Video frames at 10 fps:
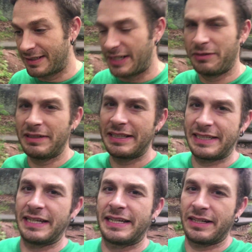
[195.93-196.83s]
And you really
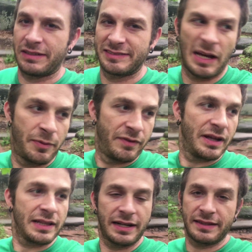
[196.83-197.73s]
can't get on top of it.
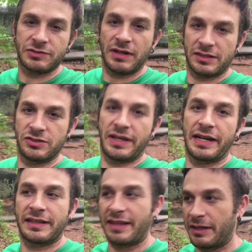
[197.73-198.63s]
A lot of these rocks you
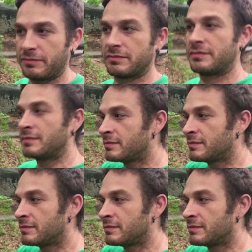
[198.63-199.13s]
can climb.